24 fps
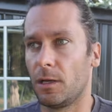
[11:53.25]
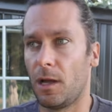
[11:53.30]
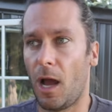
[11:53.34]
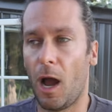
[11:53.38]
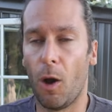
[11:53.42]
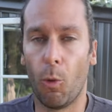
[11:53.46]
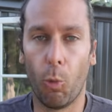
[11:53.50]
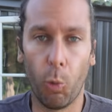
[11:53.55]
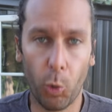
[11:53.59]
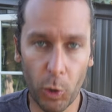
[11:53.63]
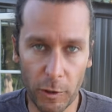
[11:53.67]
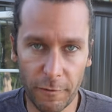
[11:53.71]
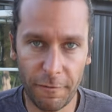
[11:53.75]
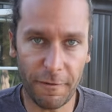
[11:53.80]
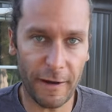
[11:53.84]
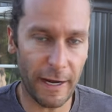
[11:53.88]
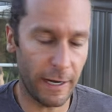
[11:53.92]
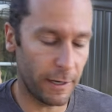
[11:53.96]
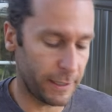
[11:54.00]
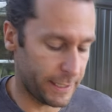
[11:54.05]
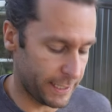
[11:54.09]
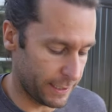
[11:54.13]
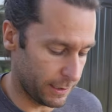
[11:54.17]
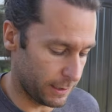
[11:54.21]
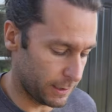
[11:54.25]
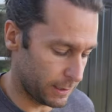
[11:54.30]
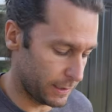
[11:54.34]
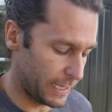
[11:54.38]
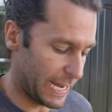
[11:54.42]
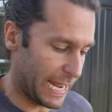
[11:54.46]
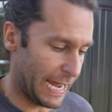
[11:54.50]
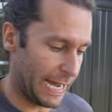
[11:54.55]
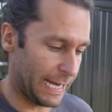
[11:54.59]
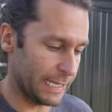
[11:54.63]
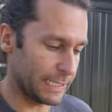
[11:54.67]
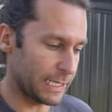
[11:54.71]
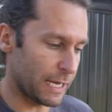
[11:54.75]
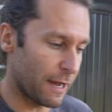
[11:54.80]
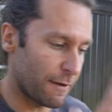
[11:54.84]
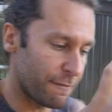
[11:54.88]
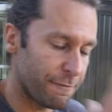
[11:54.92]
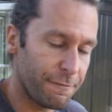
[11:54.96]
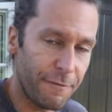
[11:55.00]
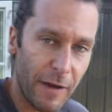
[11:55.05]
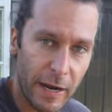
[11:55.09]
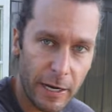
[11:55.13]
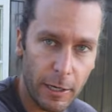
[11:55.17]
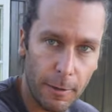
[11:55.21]
A wood fire kiln has a
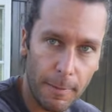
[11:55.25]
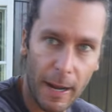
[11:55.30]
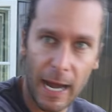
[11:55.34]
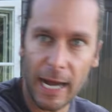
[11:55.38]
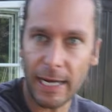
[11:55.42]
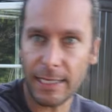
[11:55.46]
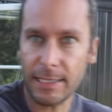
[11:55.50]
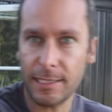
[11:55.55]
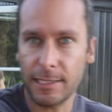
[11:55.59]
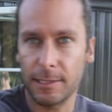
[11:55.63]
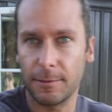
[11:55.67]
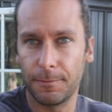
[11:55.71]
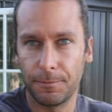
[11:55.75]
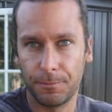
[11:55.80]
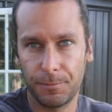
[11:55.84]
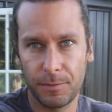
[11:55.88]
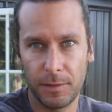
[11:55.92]
firebox,